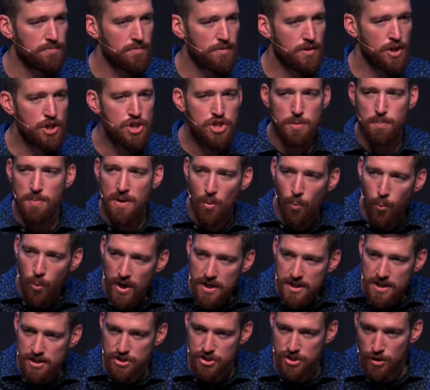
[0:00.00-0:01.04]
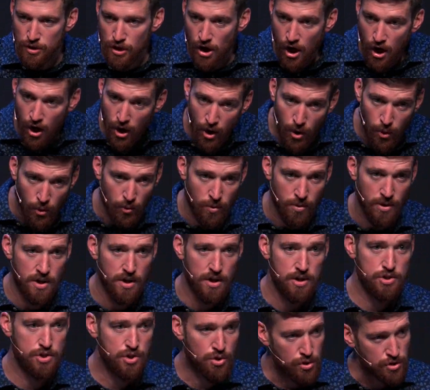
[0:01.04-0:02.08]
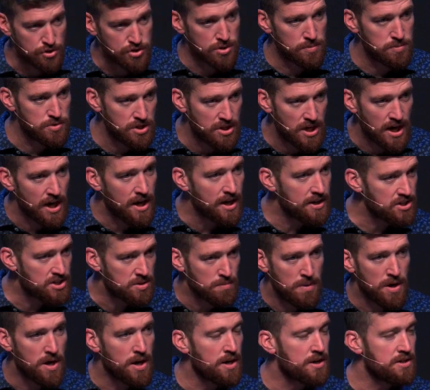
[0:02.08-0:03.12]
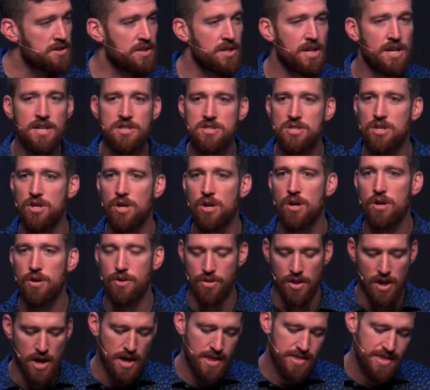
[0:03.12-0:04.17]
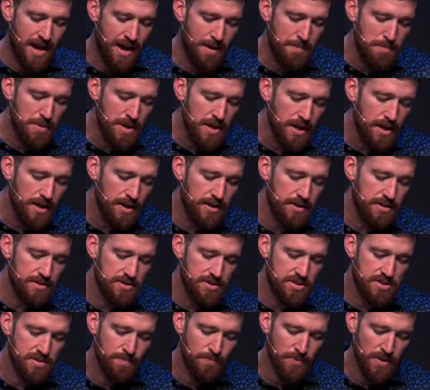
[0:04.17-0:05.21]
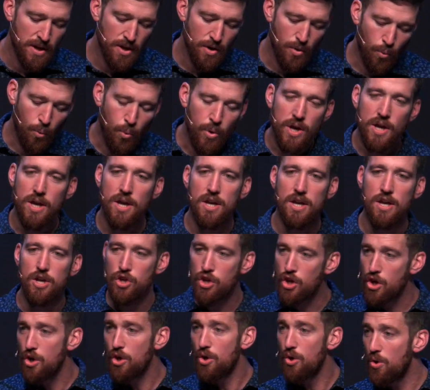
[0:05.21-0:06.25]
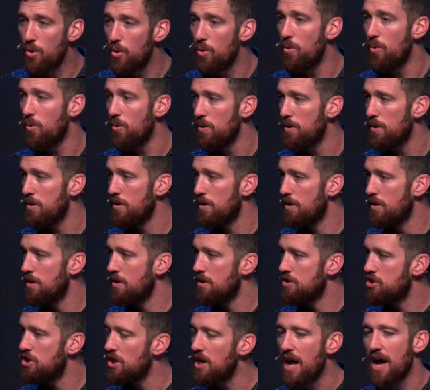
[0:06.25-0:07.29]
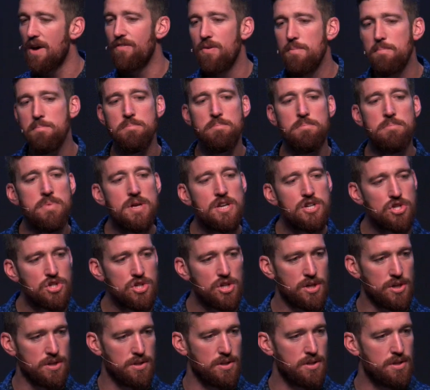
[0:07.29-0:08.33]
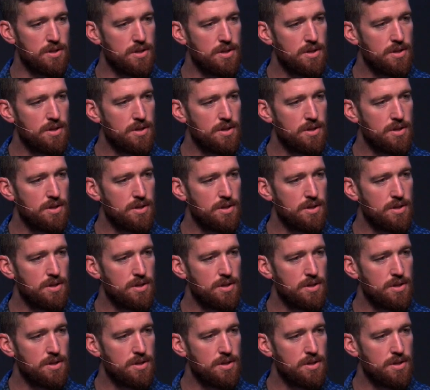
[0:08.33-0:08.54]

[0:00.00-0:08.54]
You should be a witness. You go, Jerusalem, Judea, Samaria, to the ends of the earth. That means we, you, should have a mission